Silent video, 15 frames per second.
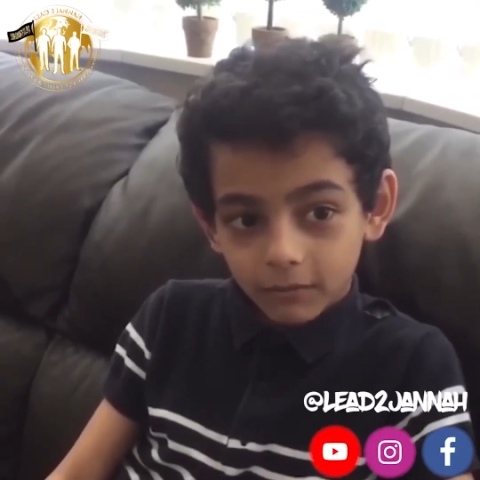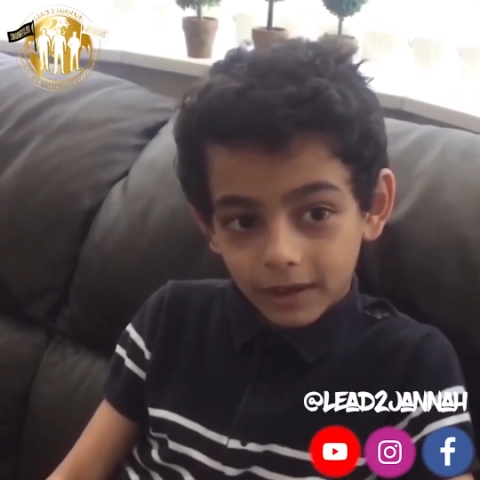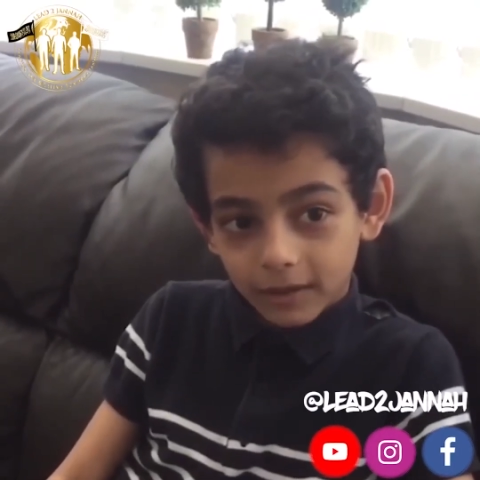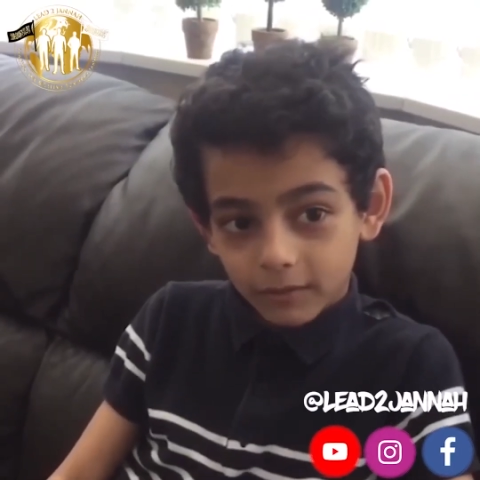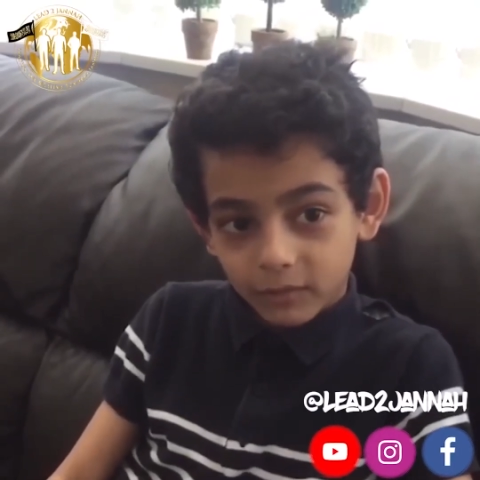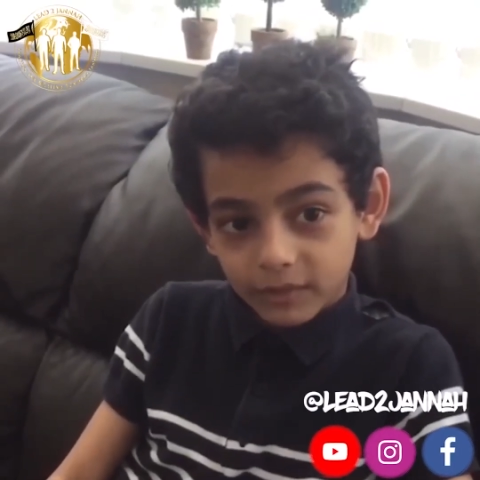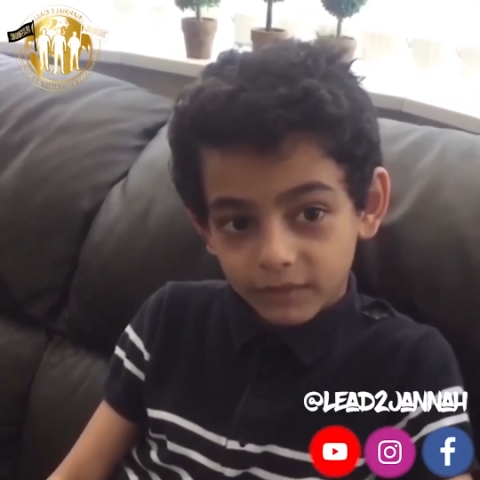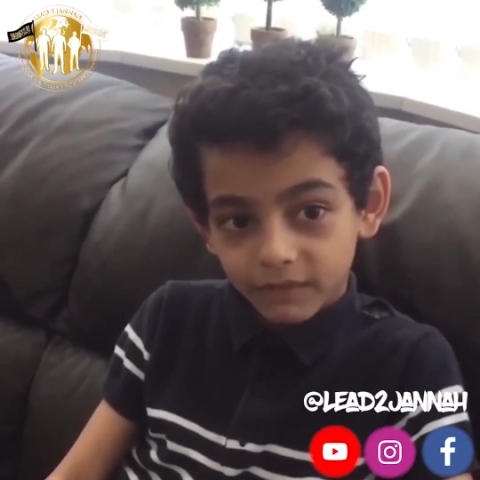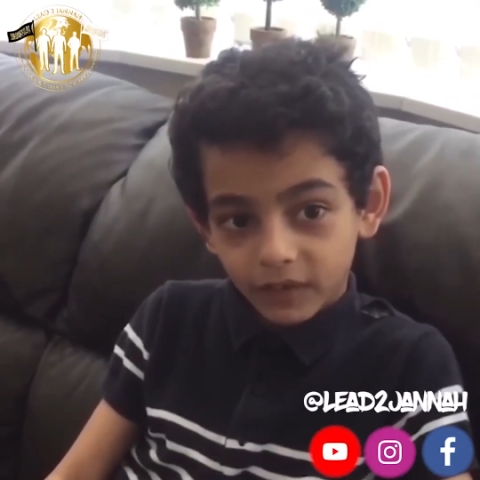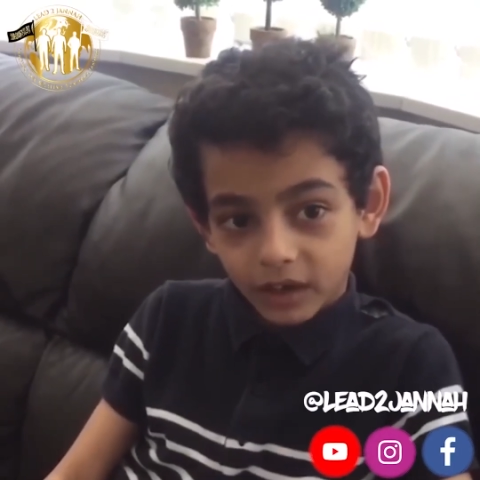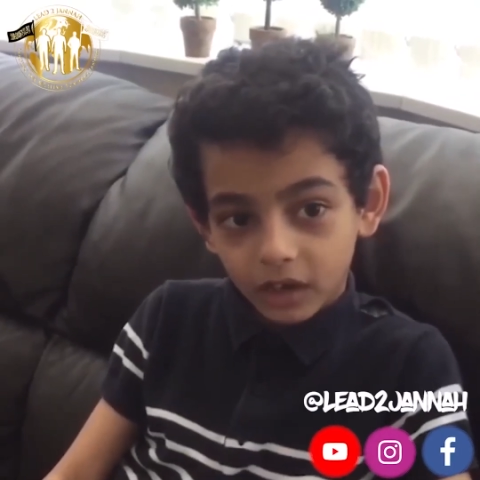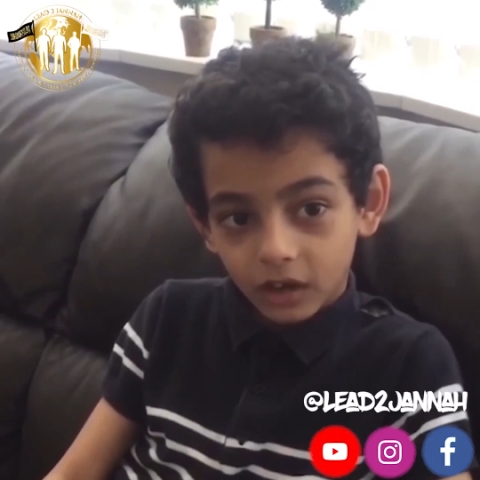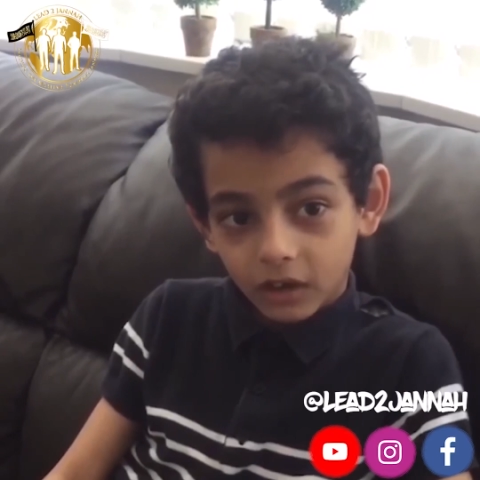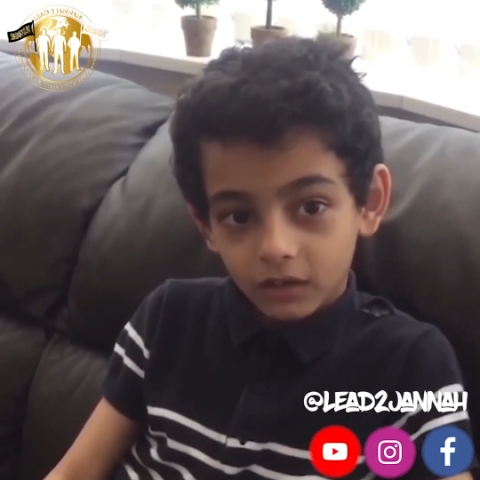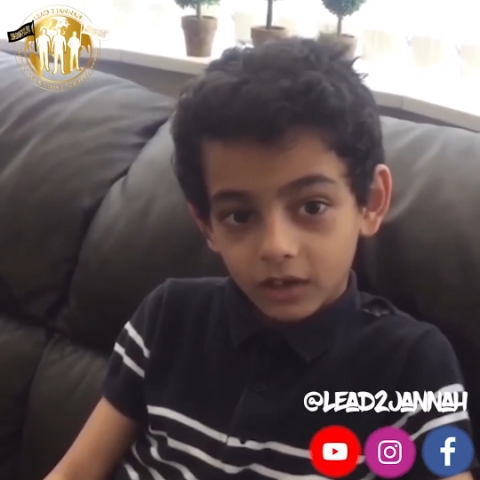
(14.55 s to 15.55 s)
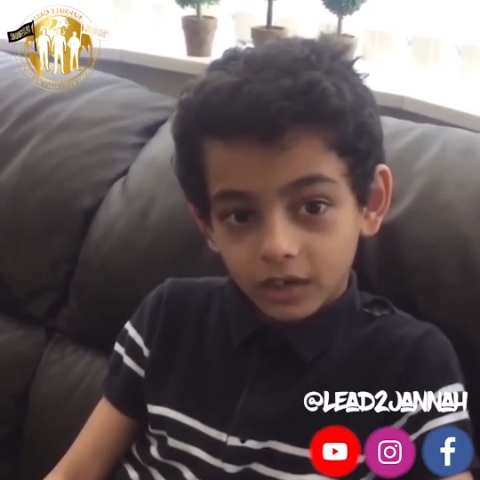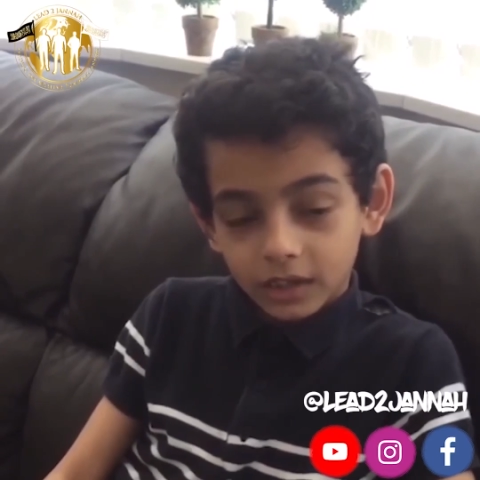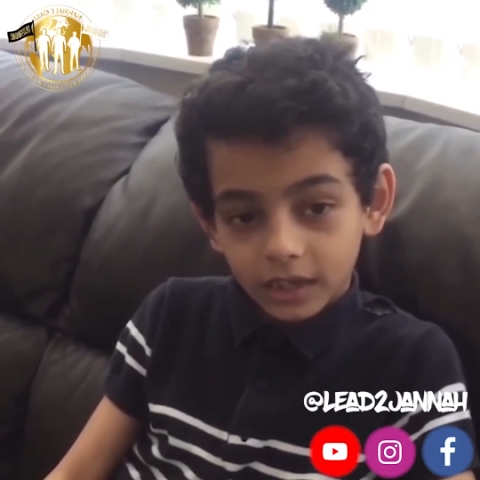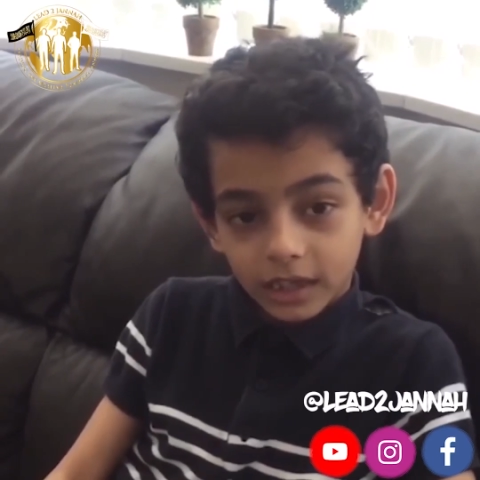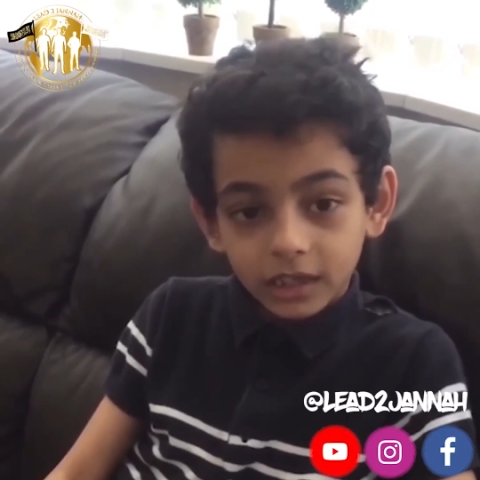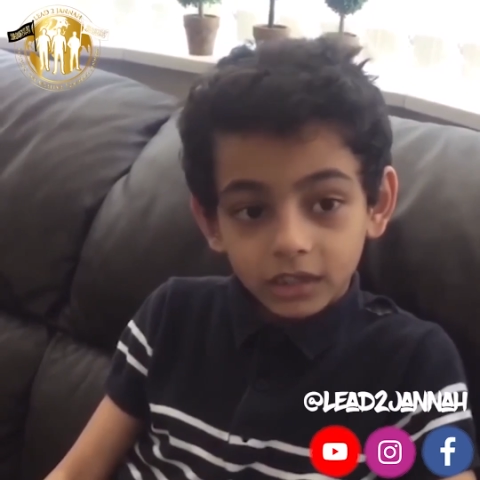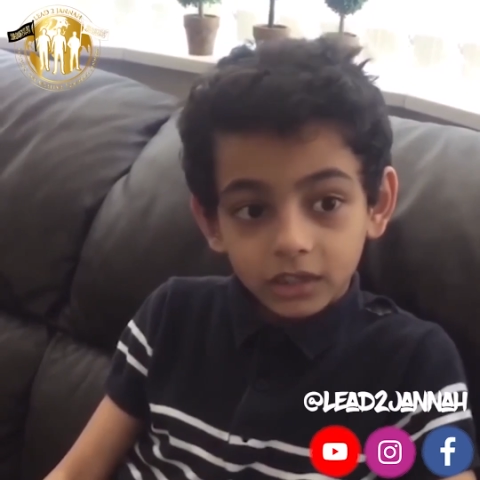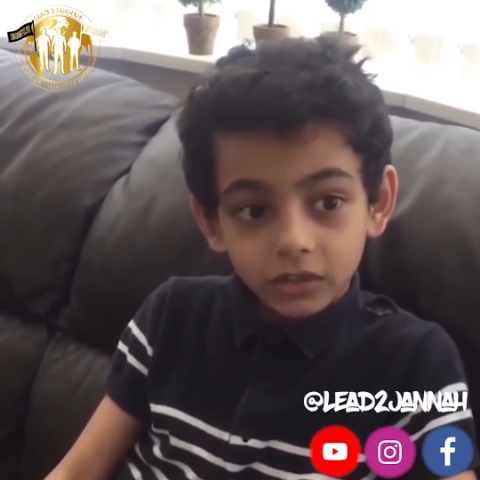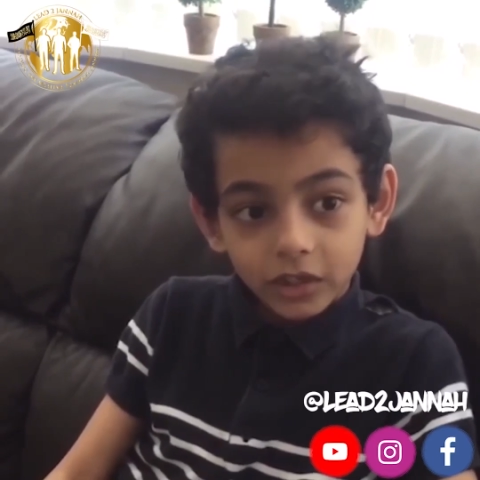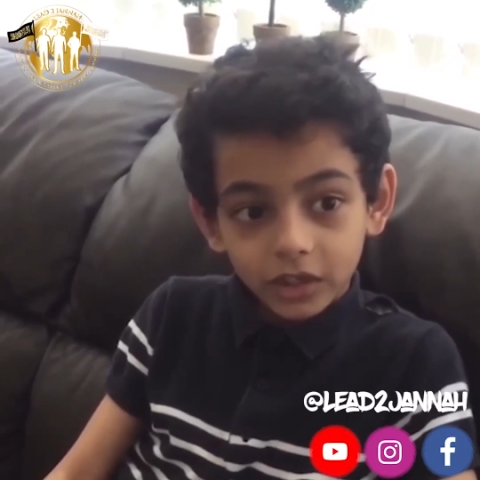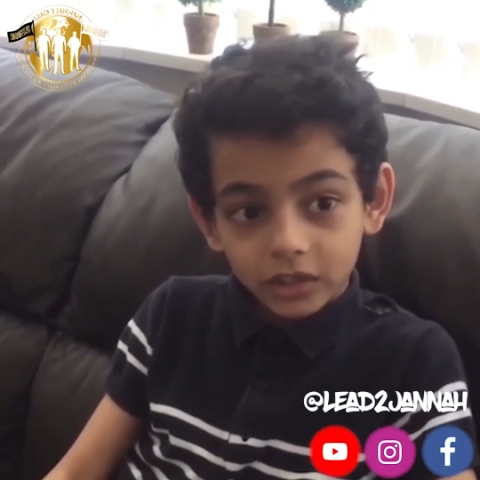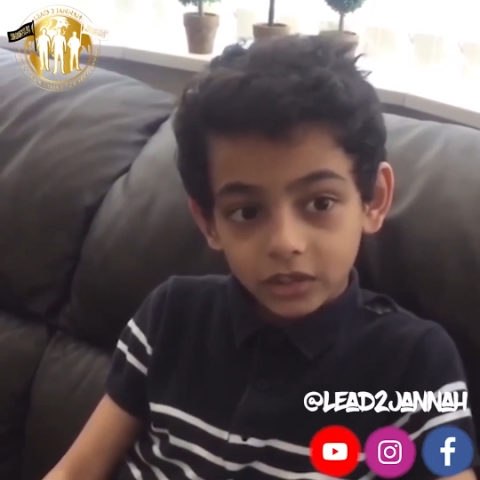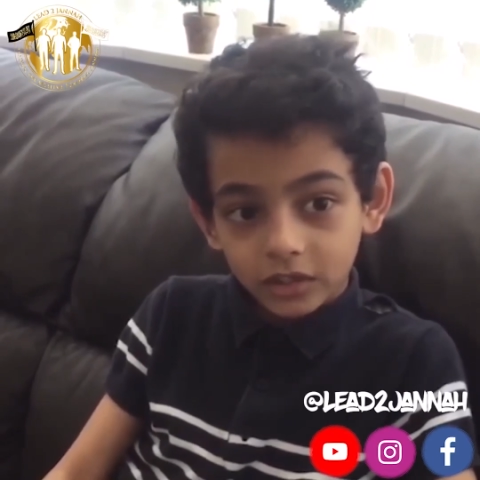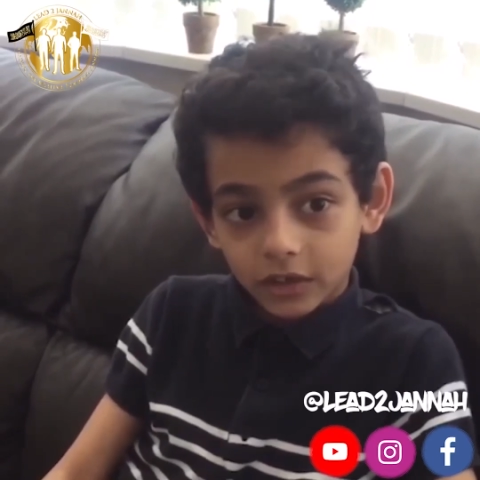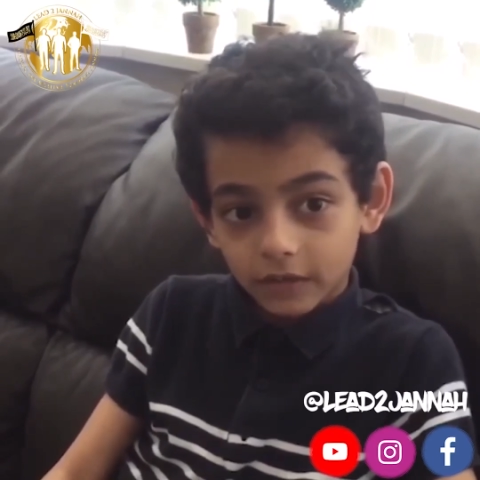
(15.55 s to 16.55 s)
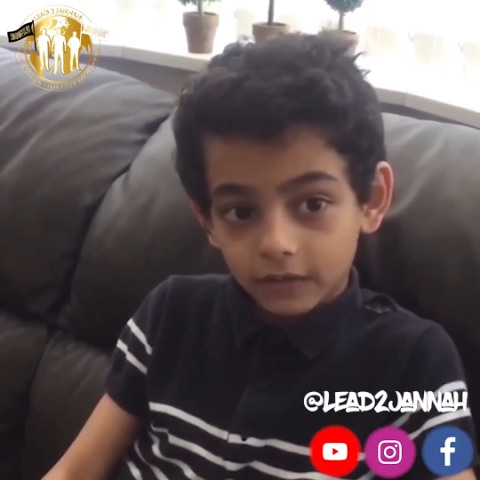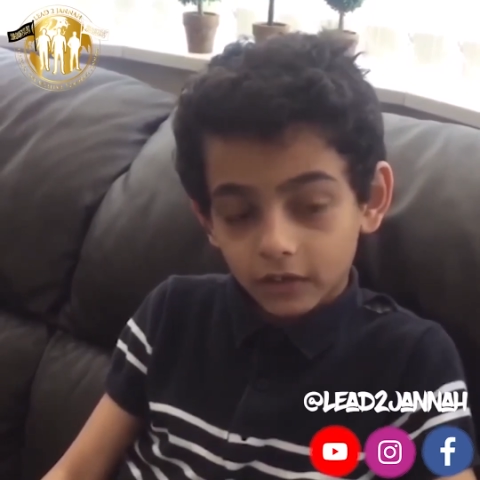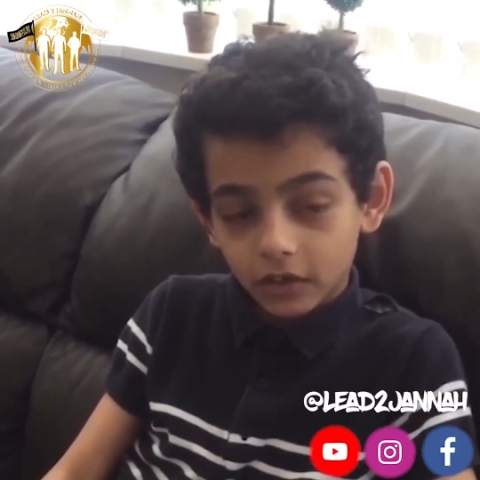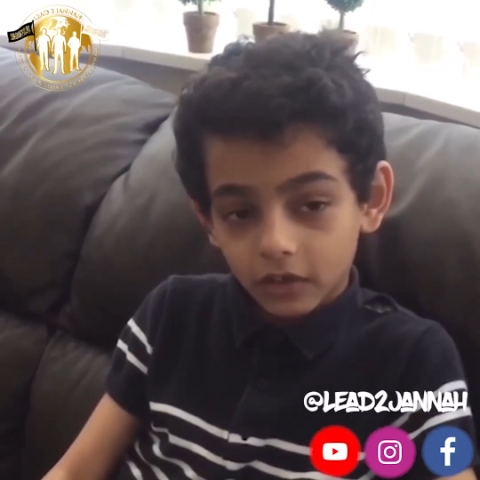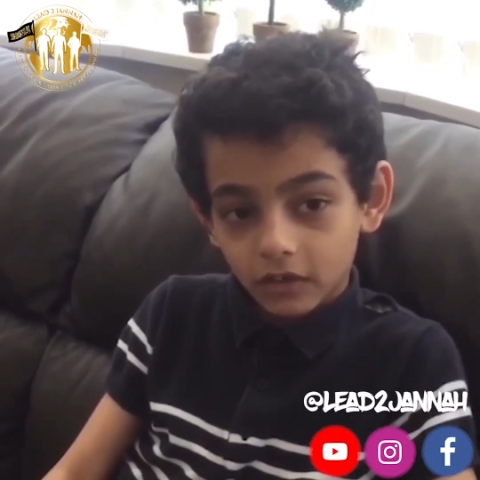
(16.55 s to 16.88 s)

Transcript: when we follow the instruction of the